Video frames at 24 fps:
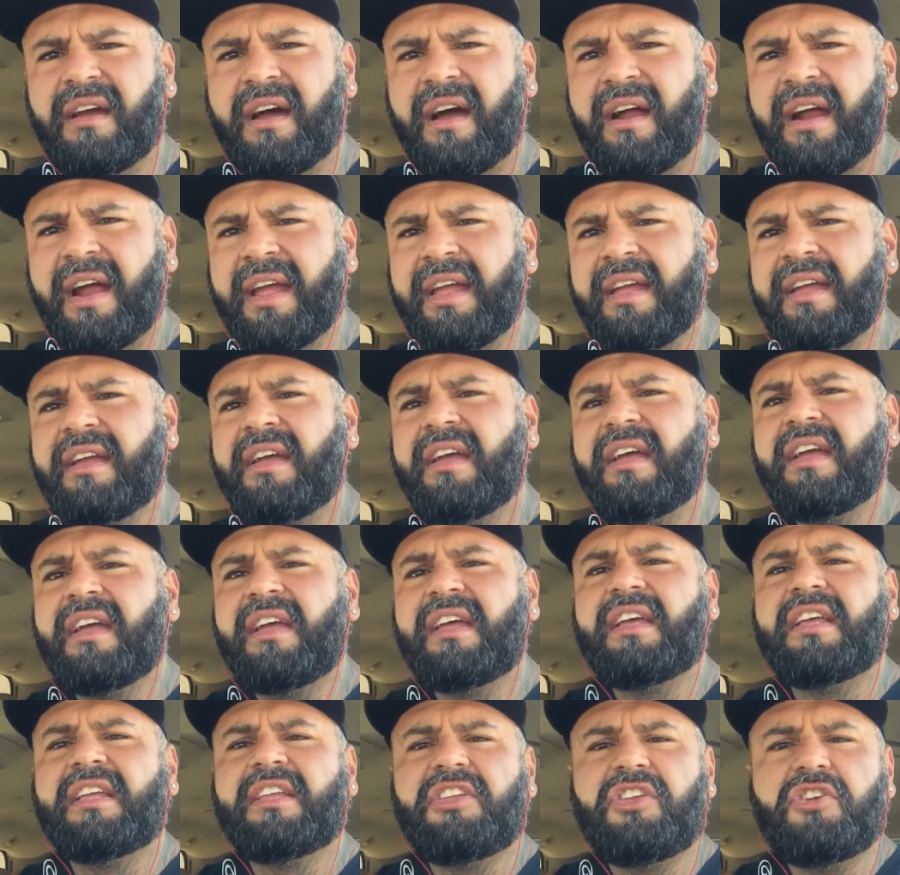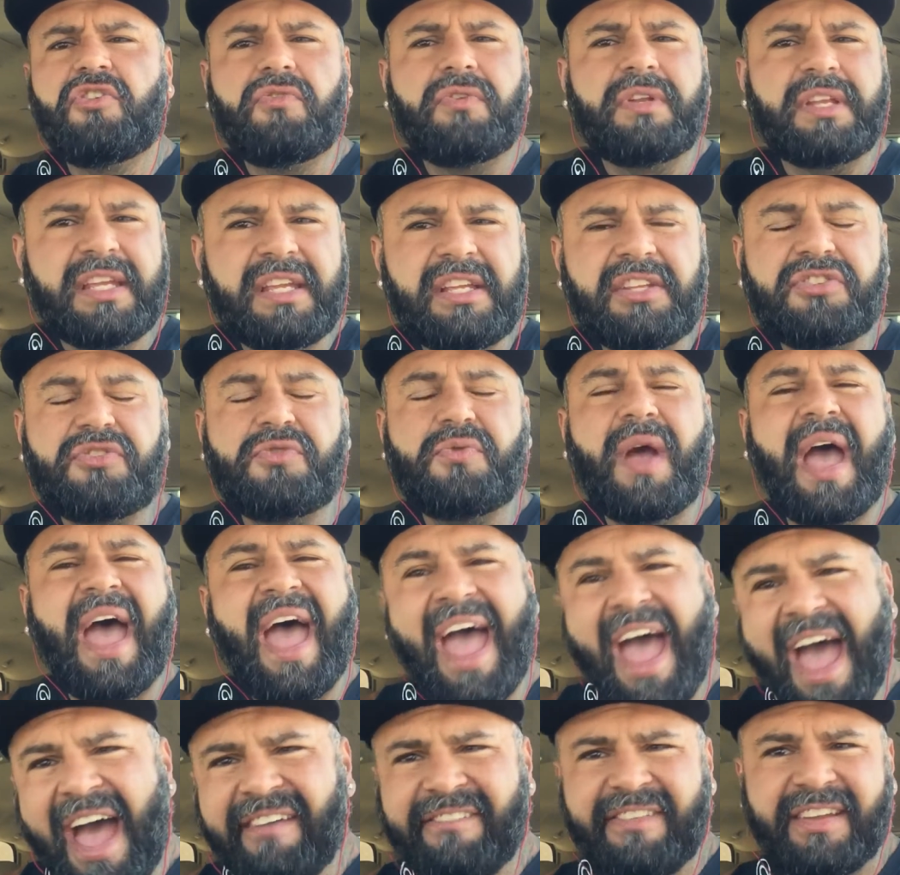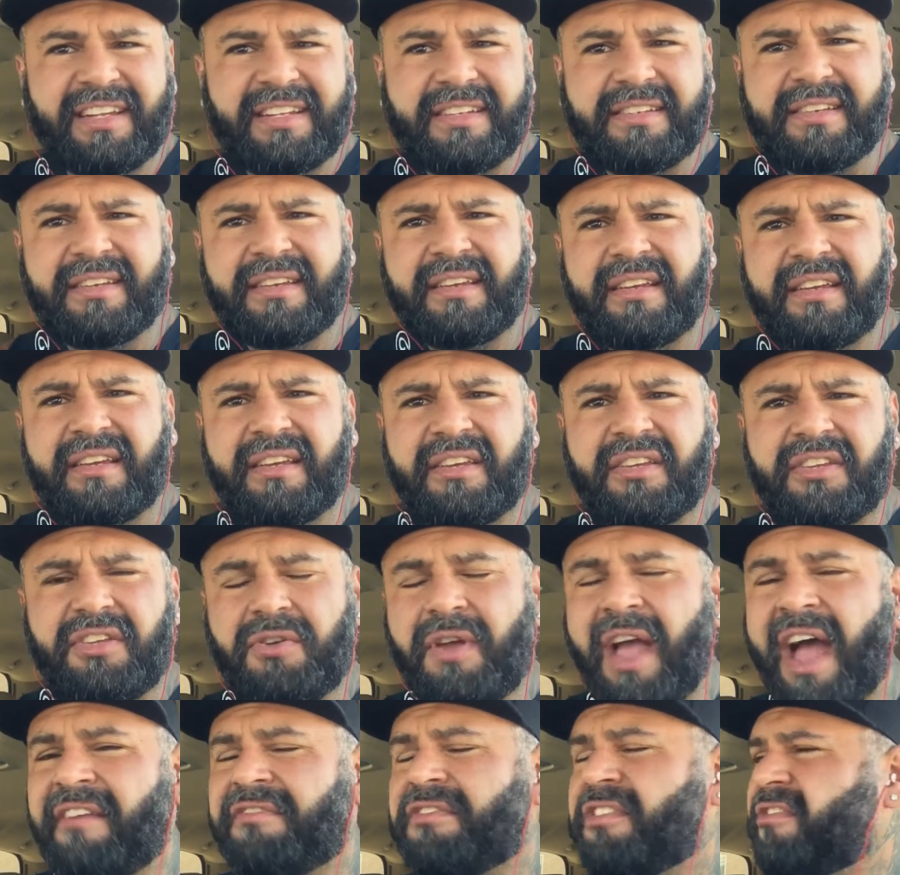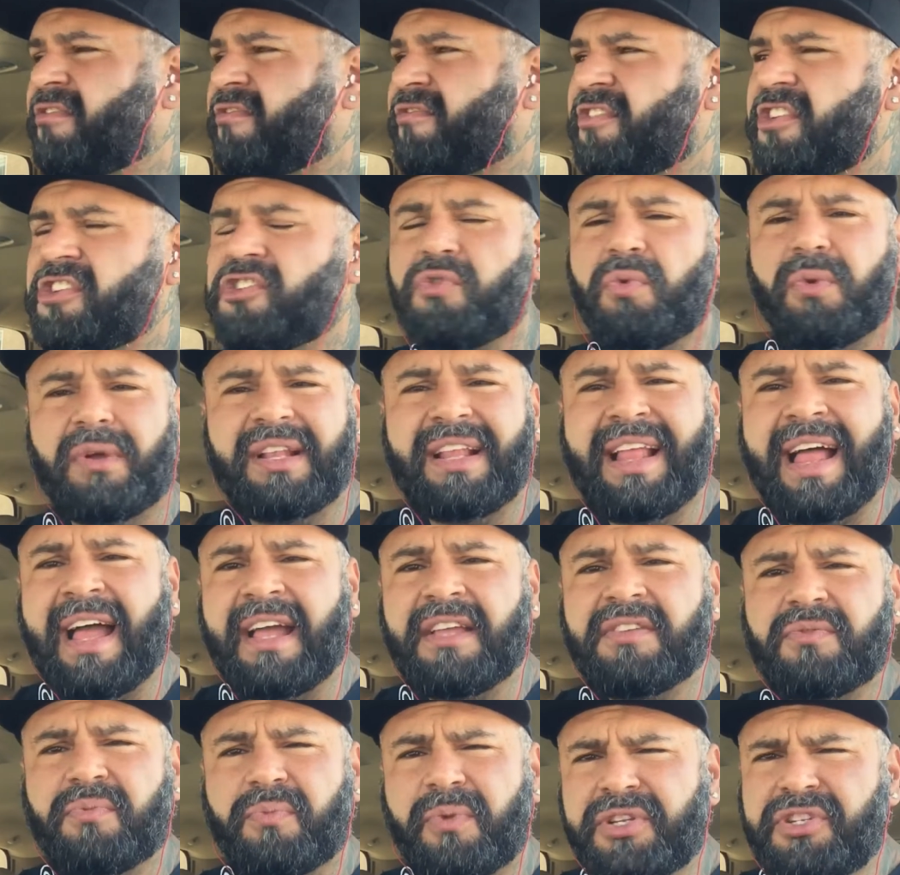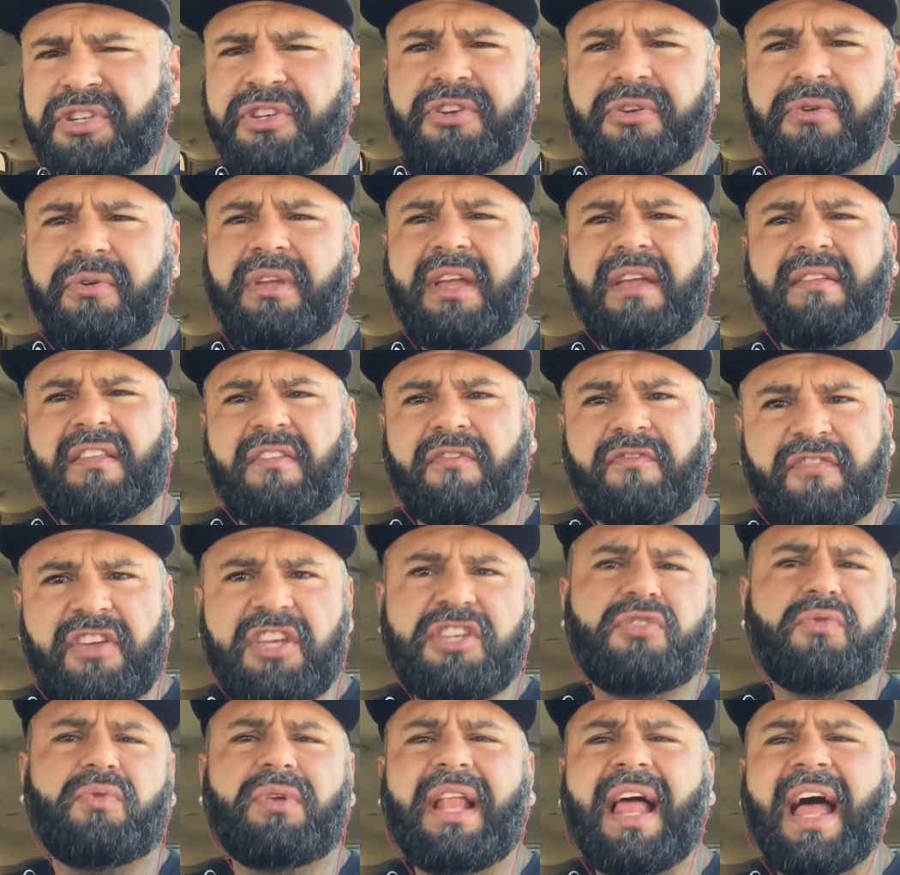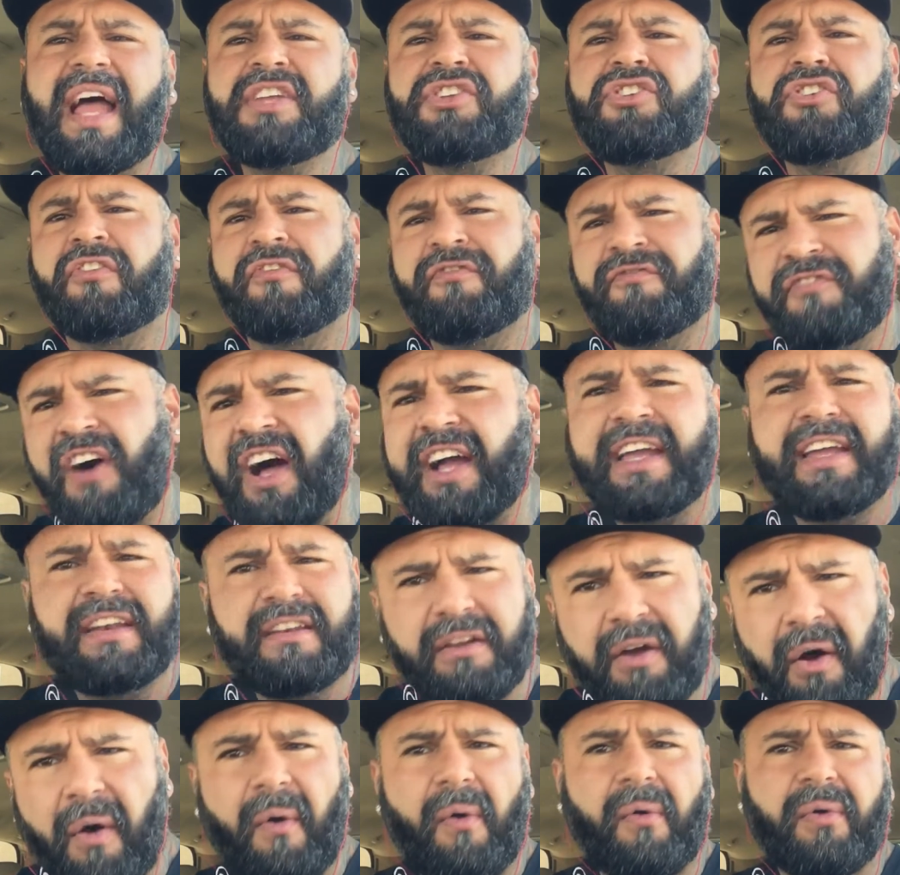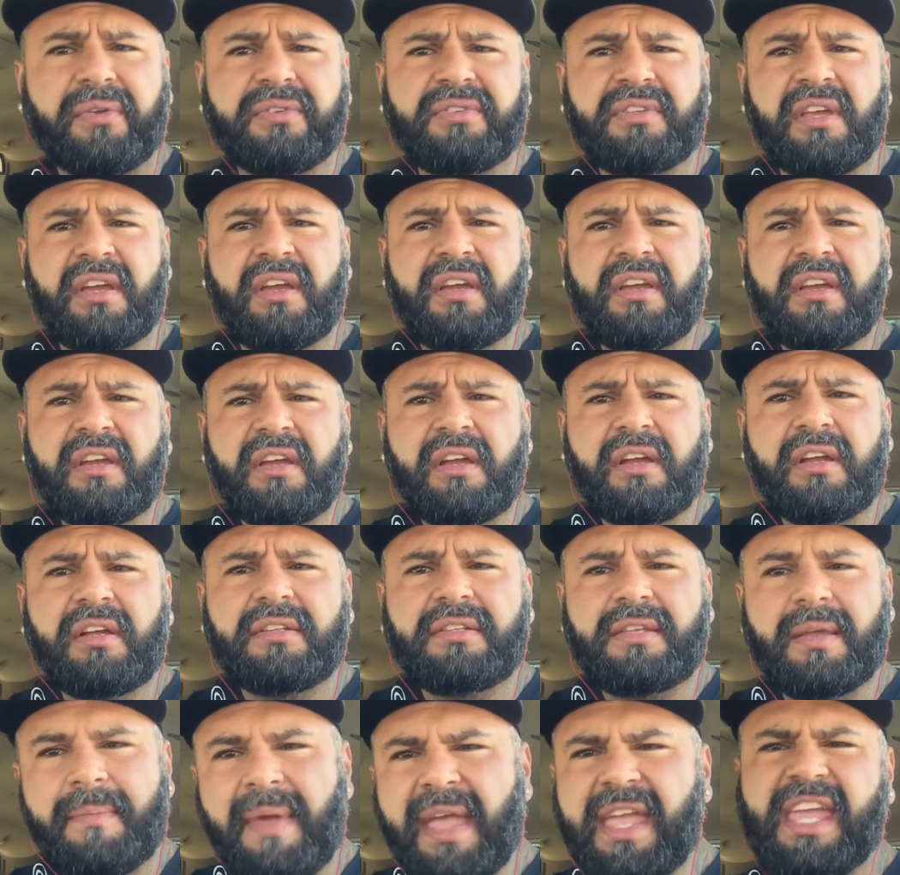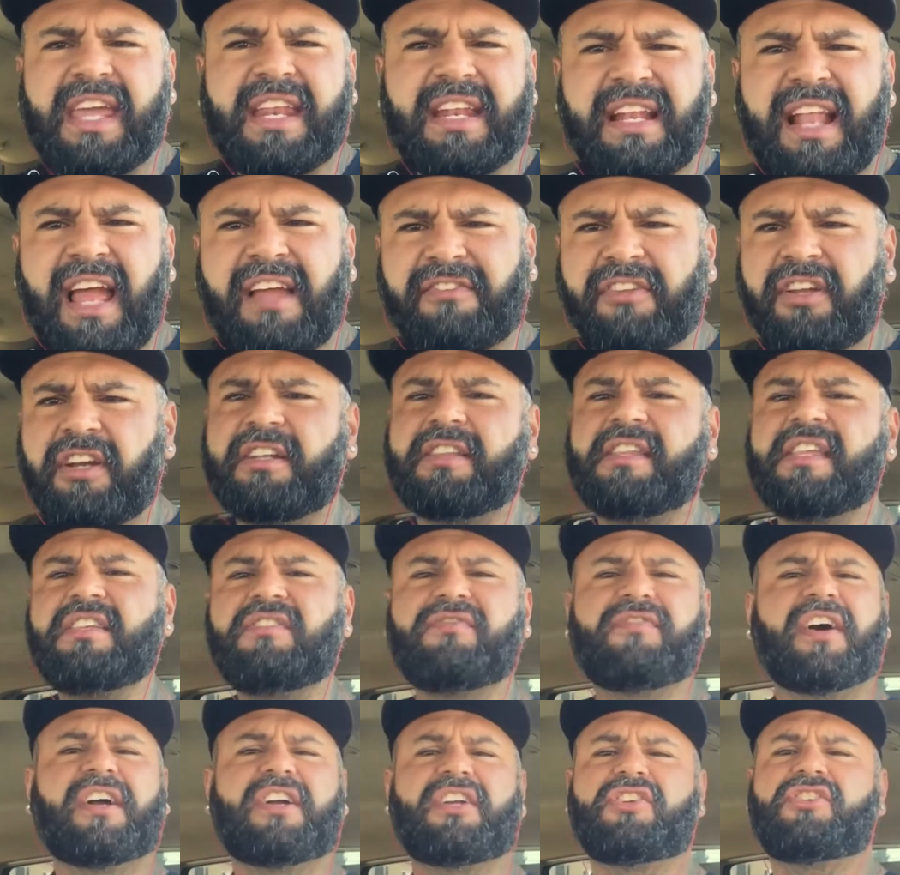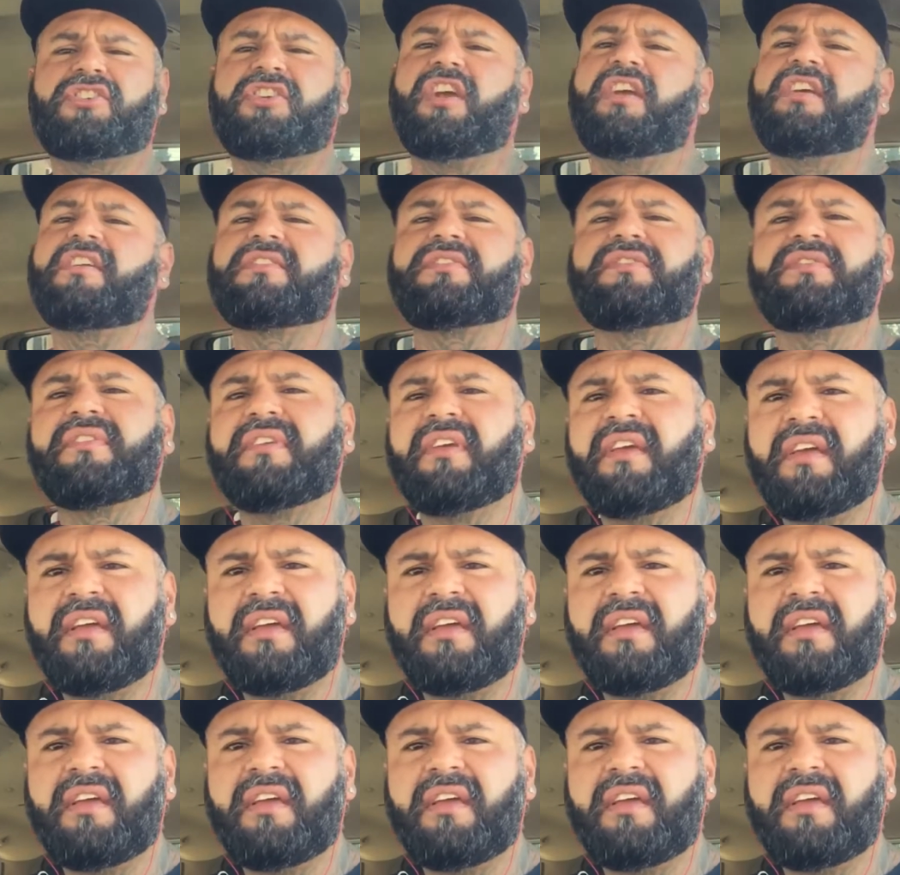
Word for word: All right, you need to have it. You have to visualize what you're doing. You have to visualize your fucking goals to make it in life. Look, these fucking shirts.